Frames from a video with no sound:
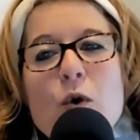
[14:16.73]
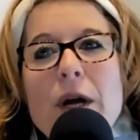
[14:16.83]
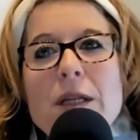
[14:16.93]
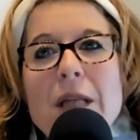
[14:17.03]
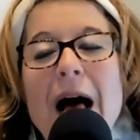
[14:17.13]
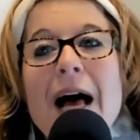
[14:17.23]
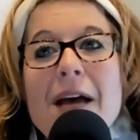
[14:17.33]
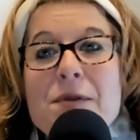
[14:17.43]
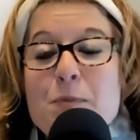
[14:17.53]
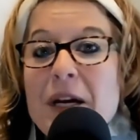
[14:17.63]
but it's
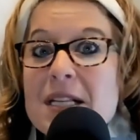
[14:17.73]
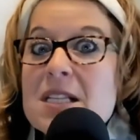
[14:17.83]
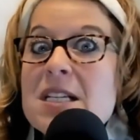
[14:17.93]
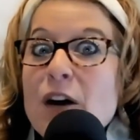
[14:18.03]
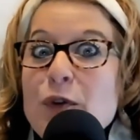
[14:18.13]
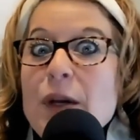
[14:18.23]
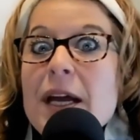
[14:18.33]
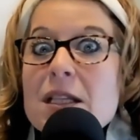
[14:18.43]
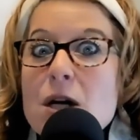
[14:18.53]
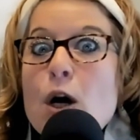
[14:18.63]
definitely a tug of war,
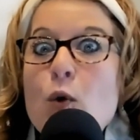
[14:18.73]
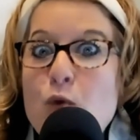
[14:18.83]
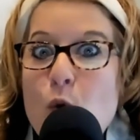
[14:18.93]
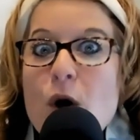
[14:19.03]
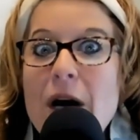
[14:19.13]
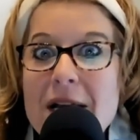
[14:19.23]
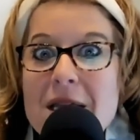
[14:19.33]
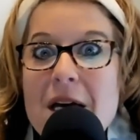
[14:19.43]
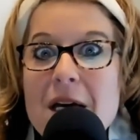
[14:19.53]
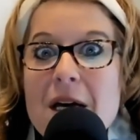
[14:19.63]
I think,
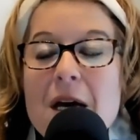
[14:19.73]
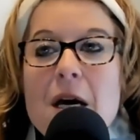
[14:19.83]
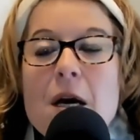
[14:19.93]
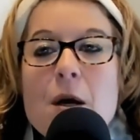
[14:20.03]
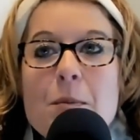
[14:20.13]
because